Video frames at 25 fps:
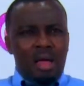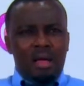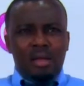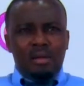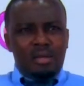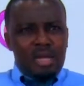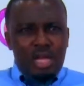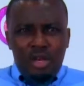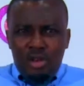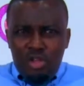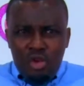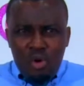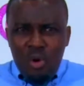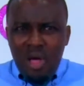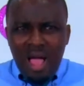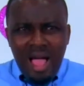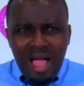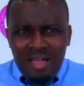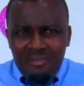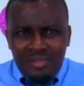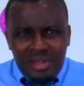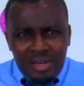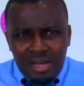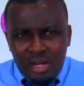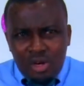did you
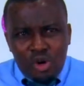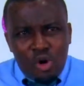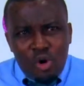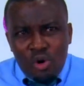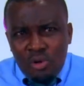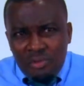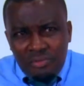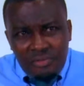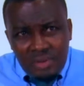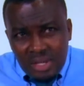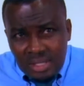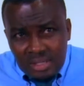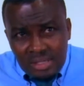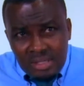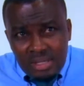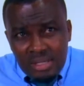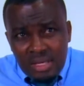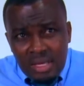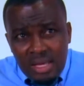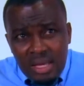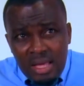have any cold feet?